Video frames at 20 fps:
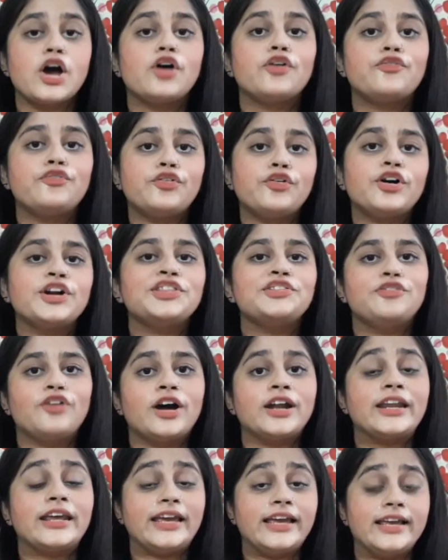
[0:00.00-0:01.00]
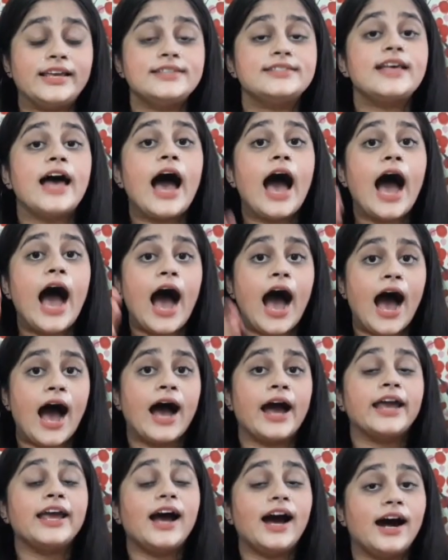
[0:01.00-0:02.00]
Fourth one is
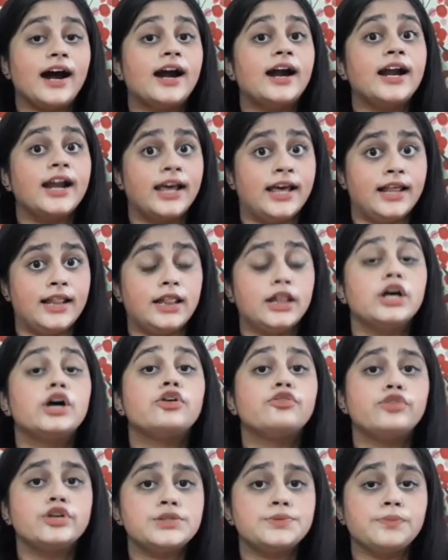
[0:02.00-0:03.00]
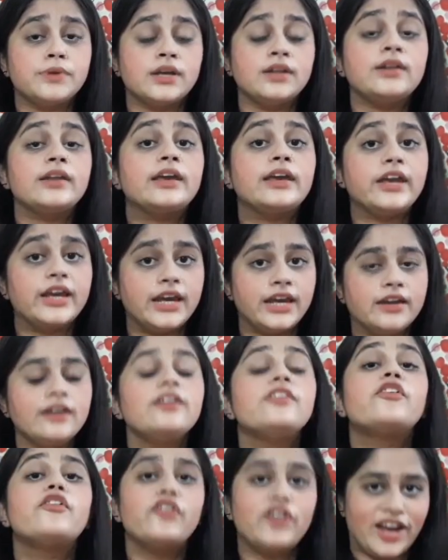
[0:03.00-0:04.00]
IRL, which means
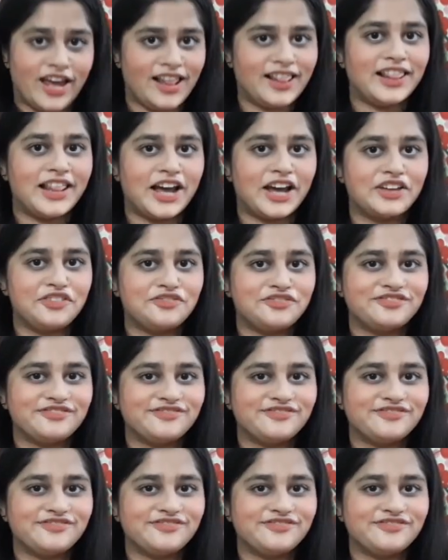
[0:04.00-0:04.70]
in real life.